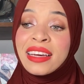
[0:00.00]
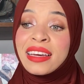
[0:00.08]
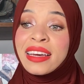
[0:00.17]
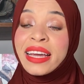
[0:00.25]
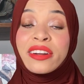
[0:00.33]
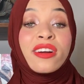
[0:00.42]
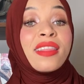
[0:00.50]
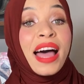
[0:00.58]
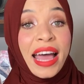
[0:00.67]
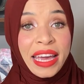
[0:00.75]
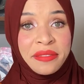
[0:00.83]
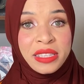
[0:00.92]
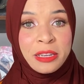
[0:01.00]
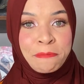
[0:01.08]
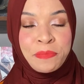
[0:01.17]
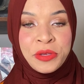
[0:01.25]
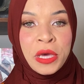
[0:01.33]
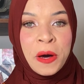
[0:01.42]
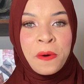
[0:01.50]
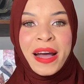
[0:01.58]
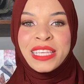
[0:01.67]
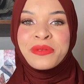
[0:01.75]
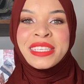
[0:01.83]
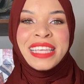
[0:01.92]
and our lives. So as
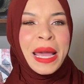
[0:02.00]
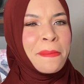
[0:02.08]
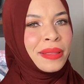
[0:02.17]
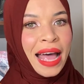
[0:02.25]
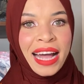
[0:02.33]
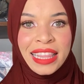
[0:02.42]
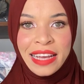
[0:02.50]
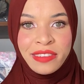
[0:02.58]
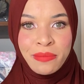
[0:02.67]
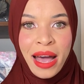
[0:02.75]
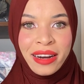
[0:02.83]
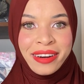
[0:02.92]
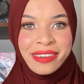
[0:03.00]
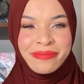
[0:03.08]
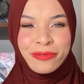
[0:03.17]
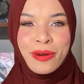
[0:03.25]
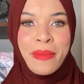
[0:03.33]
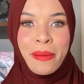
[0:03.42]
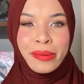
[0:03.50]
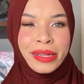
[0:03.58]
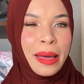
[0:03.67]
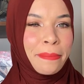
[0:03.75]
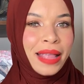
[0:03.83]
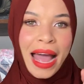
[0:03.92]
we say Black Lives Matter, remember
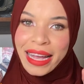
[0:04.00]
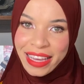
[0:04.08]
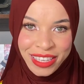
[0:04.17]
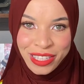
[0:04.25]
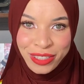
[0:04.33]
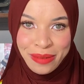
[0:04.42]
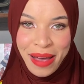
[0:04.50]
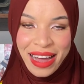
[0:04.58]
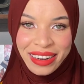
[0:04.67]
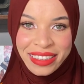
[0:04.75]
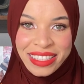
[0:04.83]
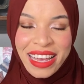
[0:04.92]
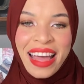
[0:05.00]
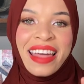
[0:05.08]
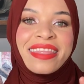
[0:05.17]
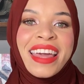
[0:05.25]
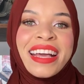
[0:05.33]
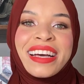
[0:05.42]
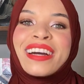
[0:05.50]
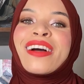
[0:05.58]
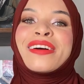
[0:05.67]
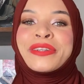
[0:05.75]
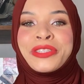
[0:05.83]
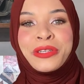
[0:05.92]
that Black history matters. Thank
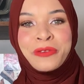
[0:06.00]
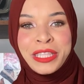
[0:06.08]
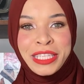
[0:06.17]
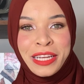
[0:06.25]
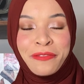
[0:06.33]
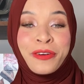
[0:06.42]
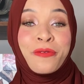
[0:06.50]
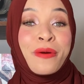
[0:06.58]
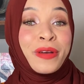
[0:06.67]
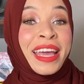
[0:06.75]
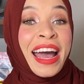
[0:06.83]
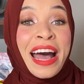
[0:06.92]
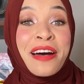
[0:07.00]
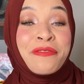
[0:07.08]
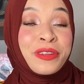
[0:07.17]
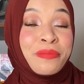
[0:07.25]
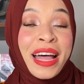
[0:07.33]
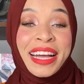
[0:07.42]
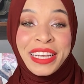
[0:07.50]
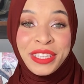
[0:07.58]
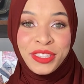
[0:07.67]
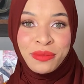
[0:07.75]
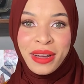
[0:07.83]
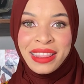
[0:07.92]
Carter G. Woodson for what we have with Black
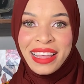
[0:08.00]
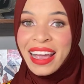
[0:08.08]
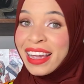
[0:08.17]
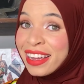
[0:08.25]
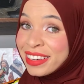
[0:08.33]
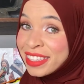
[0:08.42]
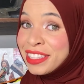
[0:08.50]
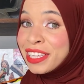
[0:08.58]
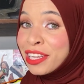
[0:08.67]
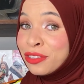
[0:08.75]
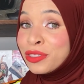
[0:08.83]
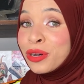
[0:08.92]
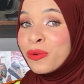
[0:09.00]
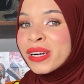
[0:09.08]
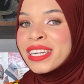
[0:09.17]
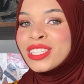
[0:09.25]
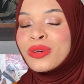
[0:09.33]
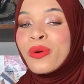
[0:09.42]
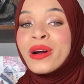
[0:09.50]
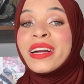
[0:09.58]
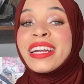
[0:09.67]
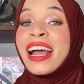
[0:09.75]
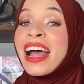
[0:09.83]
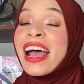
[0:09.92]
History Month, and continue to work toward
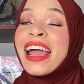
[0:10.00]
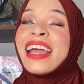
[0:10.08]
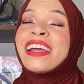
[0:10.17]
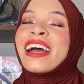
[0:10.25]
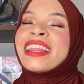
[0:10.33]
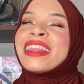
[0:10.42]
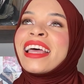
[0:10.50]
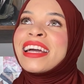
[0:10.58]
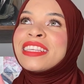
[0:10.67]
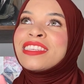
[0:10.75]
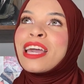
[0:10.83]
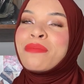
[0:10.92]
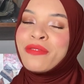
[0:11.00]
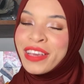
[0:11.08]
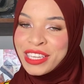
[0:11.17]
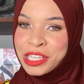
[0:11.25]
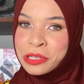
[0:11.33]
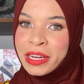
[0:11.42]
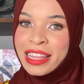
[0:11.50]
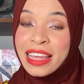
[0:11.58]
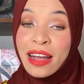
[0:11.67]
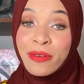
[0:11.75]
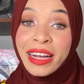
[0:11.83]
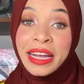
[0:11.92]
a landscape of history
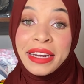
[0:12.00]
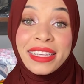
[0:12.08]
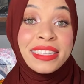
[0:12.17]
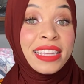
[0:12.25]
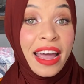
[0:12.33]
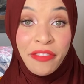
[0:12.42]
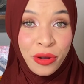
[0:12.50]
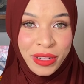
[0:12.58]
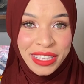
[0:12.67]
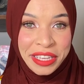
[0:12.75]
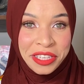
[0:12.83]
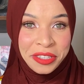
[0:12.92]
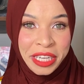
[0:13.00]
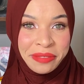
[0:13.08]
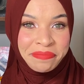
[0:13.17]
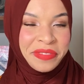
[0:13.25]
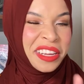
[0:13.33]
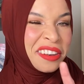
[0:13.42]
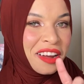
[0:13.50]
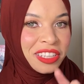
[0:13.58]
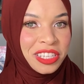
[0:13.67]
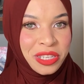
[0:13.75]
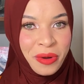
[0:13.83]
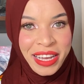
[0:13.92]
that recognizes everyone's history, not
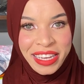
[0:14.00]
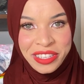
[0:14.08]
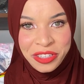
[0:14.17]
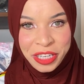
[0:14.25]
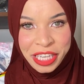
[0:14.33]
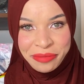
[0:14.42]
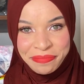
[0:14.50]
just white history.